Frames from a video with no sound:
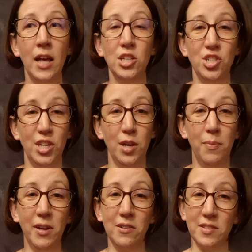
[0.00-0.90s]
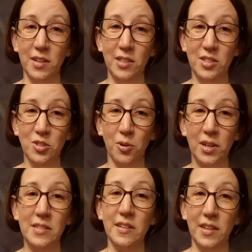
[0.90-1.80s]
She appears in his
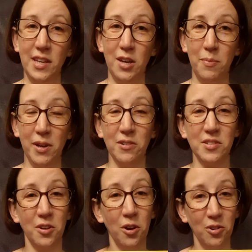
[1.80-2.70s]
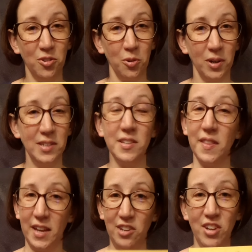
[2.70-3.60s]
stories and he appears in her stories, and
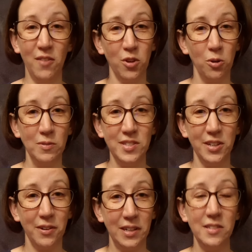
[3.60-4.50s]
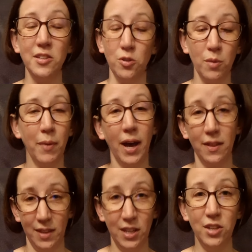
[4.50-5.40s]
they each have their own series that you can
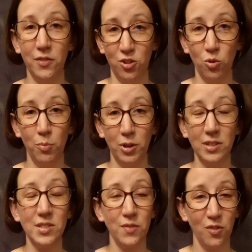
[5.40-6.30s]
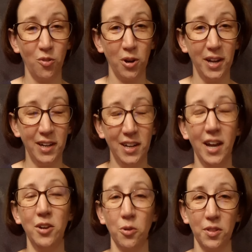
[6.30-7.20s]
buy the individual books for
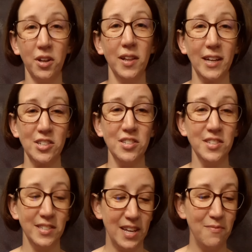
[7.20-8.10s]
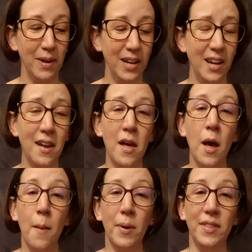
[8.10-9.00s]
$4.99 or the collections to save money.
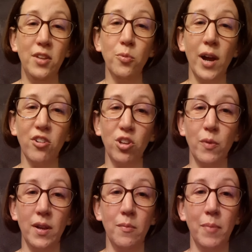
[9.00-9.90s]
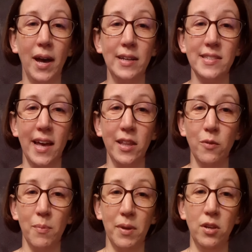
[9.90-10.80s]
But these were actually written by Sally
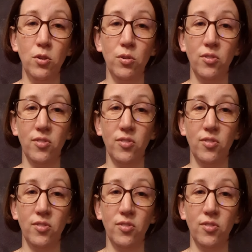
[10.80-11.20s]
Rippin, whose